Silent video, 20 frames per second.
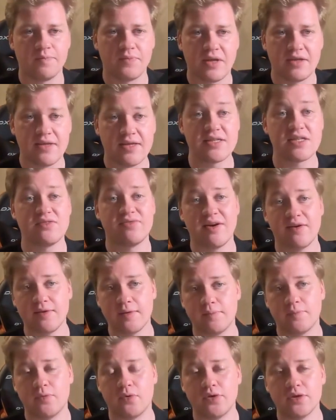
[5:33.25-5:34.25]
This is very
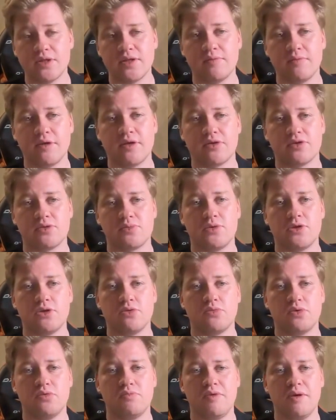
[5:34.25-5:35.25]
important because we don't
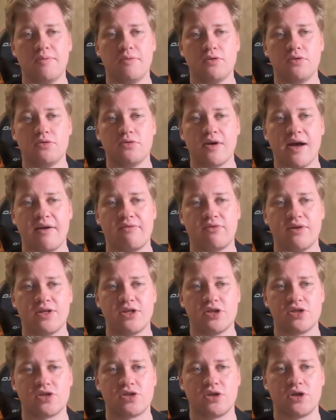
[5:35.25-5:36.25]
want people to have
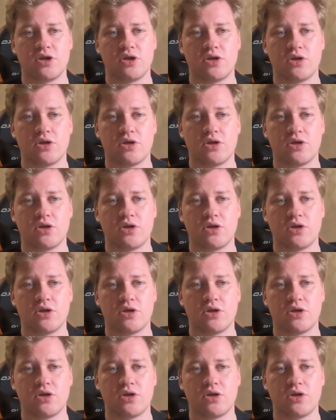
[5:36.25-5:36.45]
registered